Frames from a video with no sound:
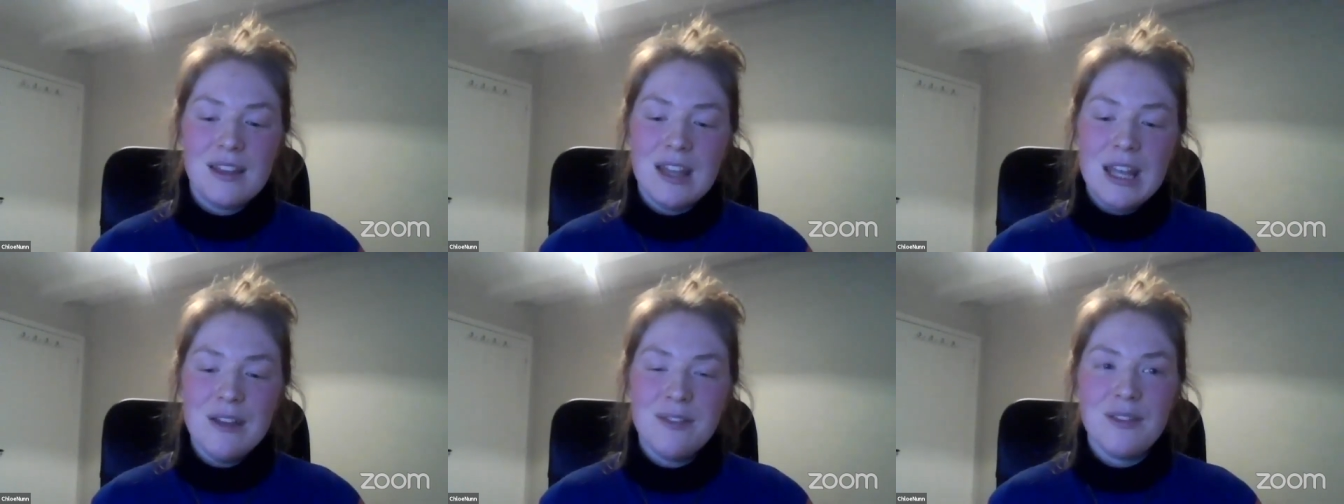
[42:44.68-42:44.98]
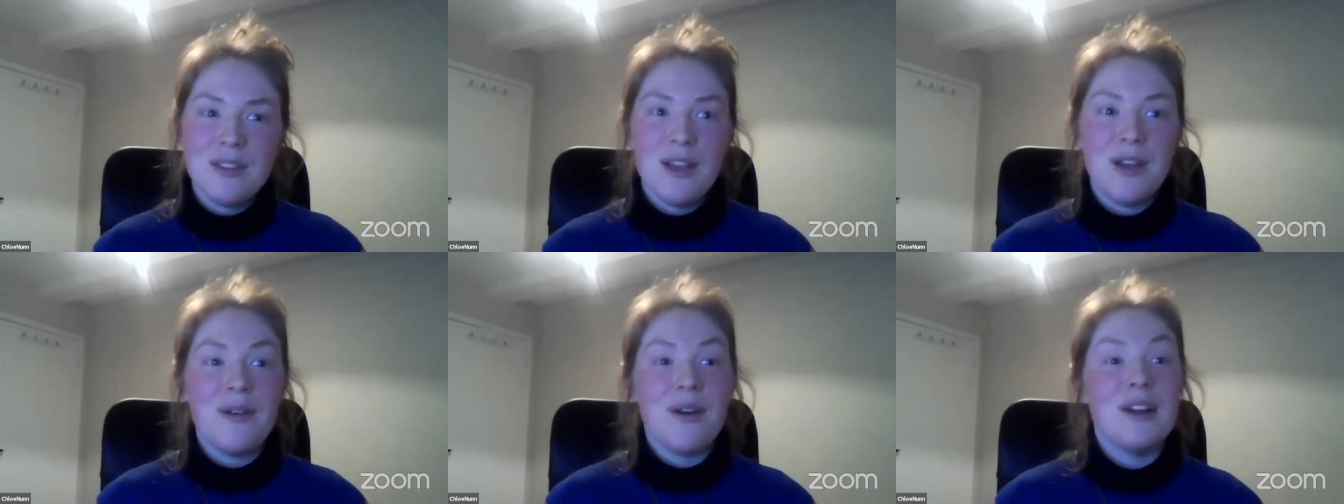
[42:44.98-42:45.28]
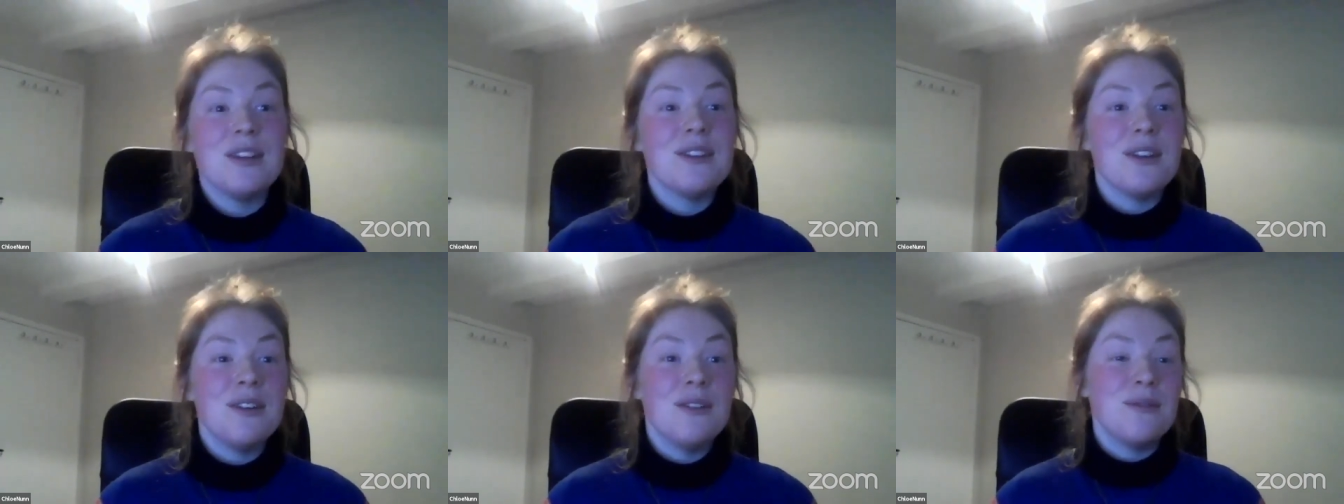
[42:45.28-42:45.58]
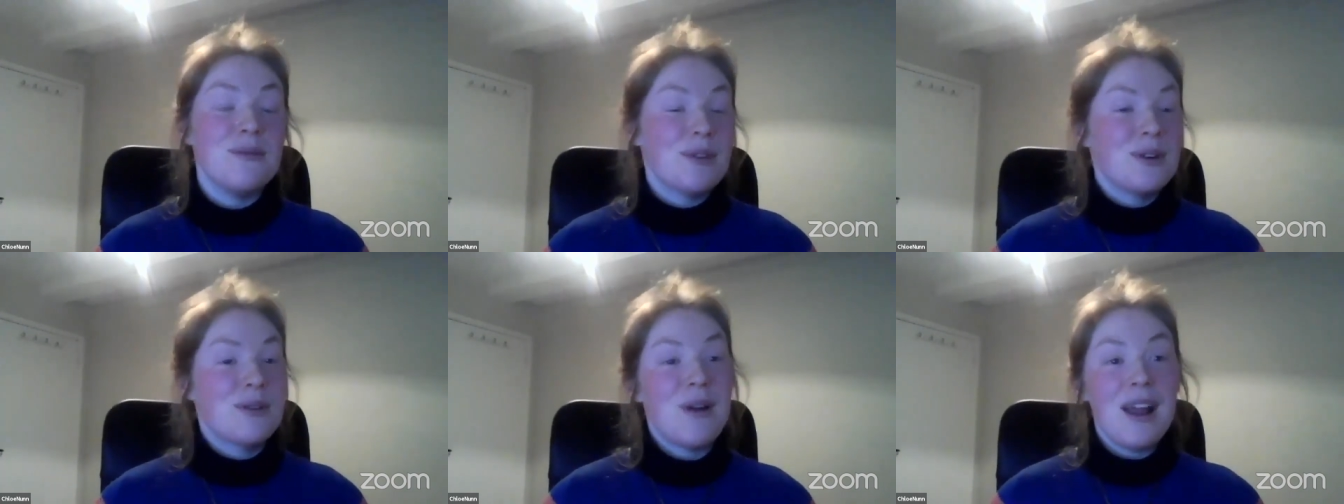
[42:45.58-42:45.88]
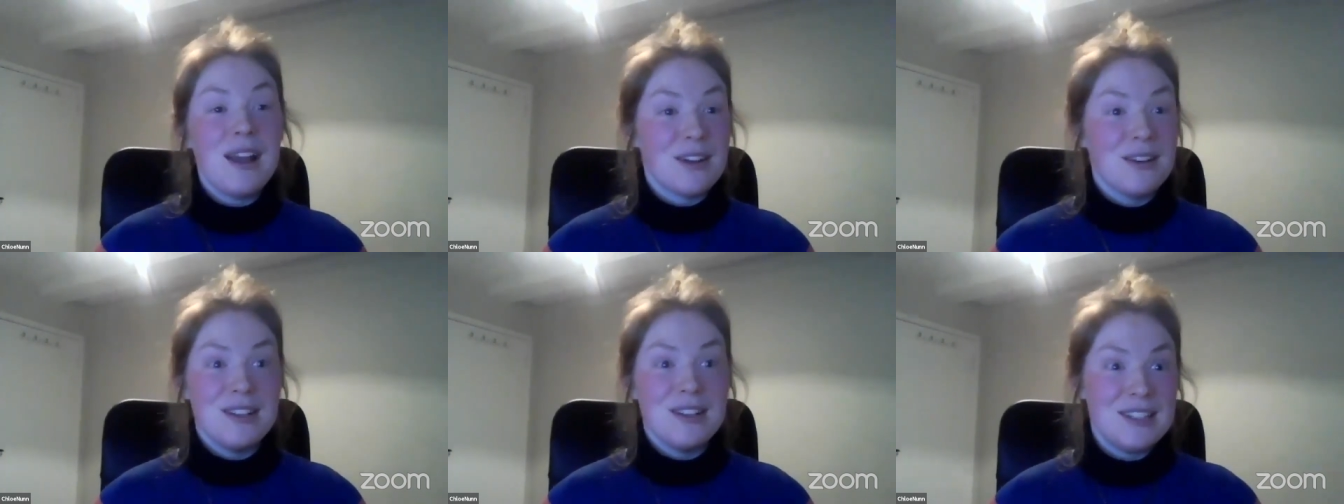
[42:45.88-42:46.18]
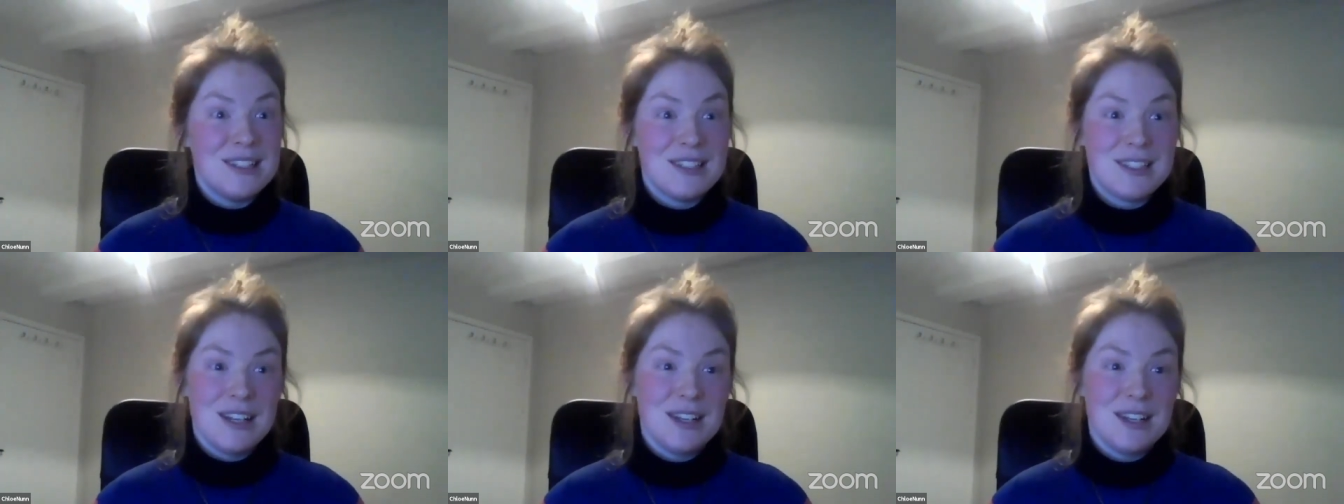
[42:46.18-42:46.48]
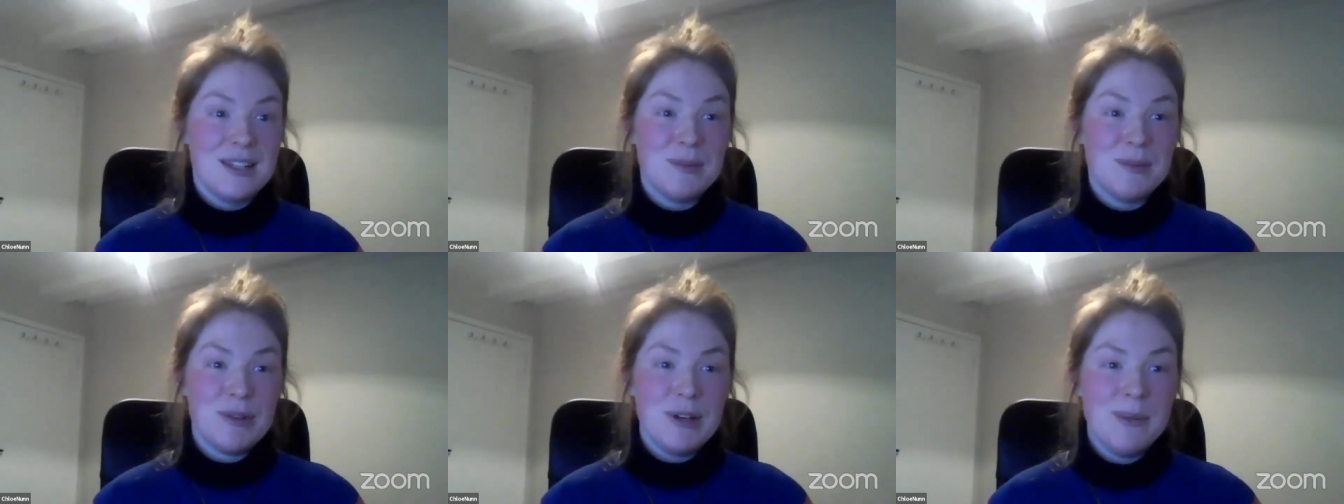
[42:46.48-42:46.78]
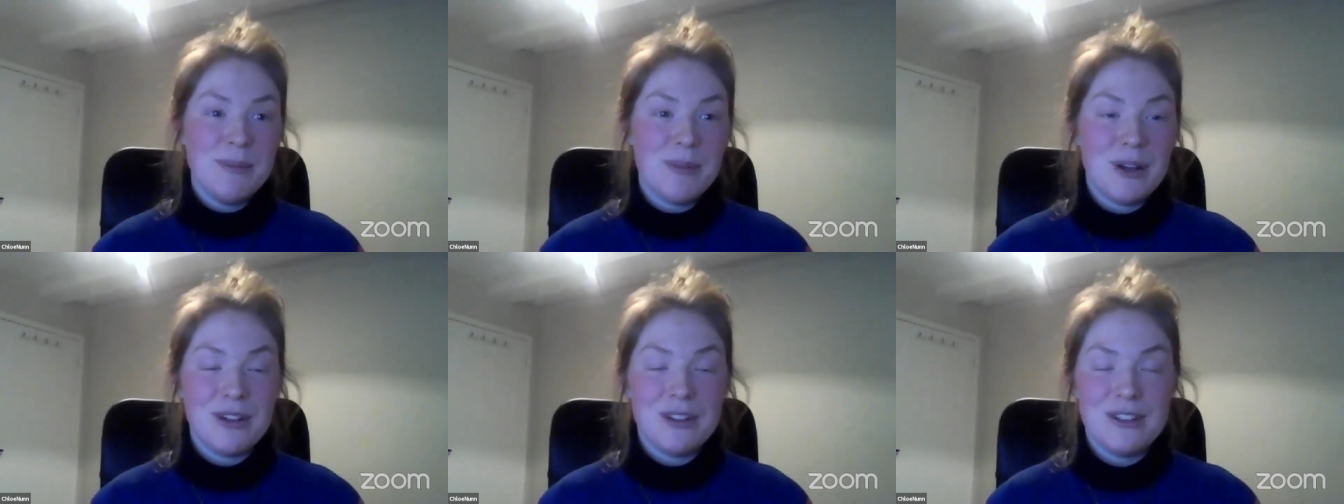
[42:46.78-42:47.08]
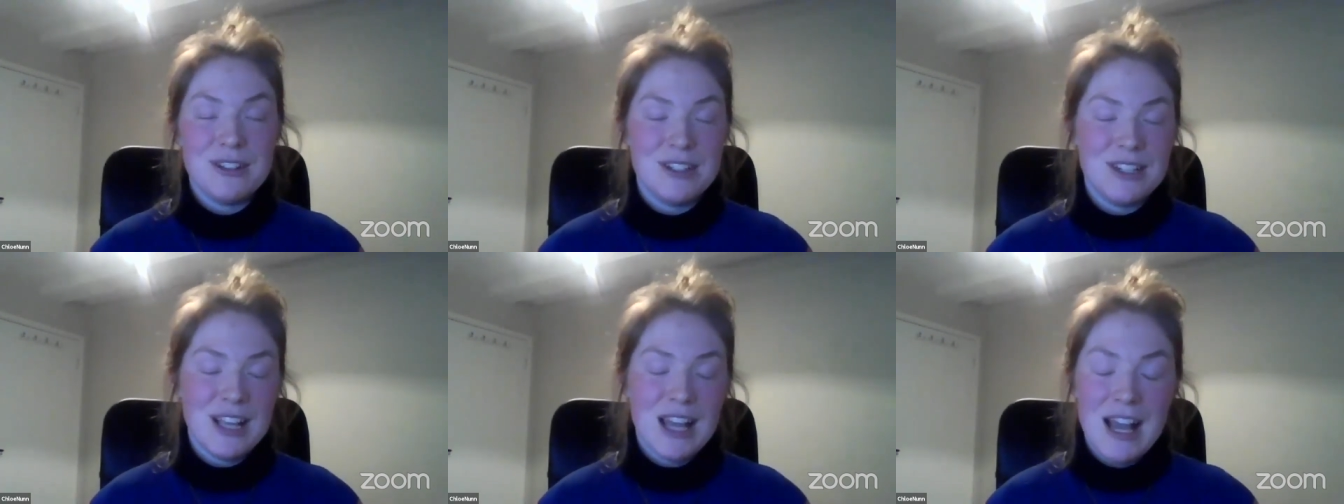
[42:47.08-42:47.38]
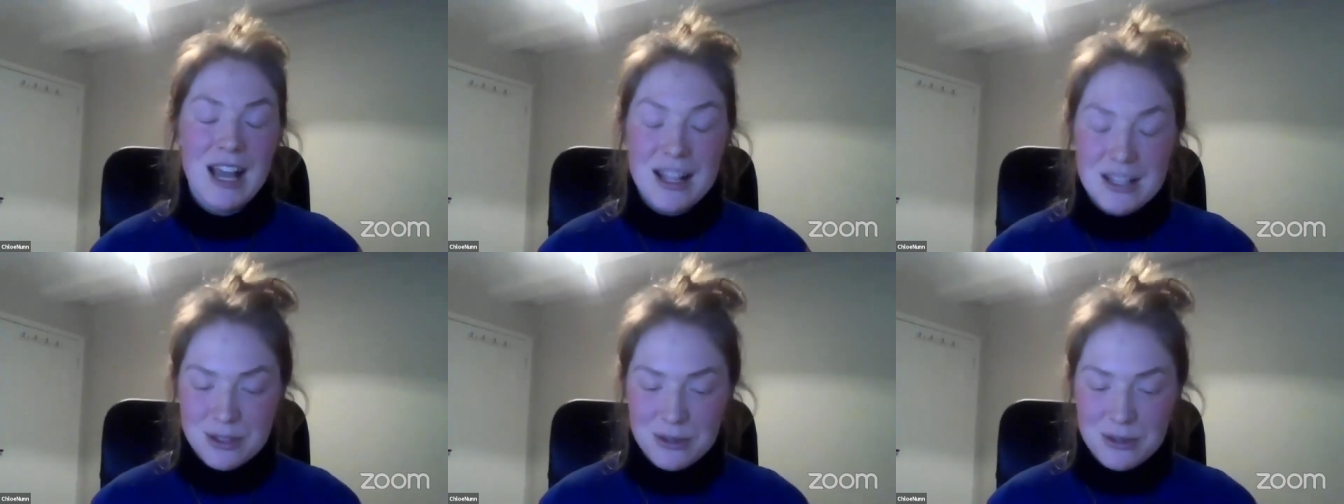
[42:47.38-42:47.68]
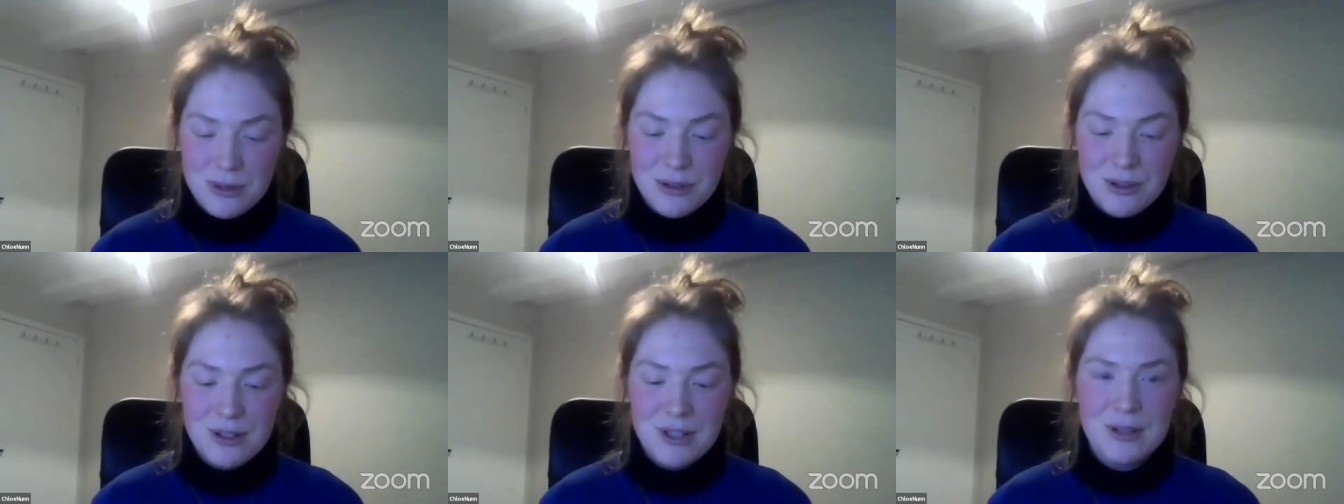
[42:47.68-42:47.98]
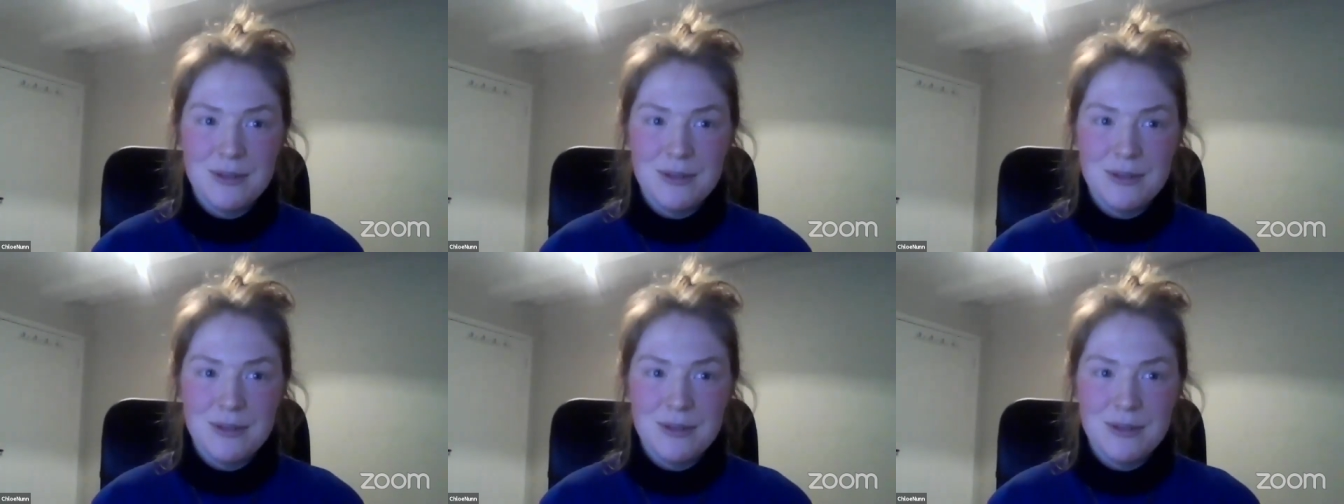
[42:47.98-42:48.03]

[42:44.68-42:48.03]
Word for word: even though I don't regret going to study marine biology at all,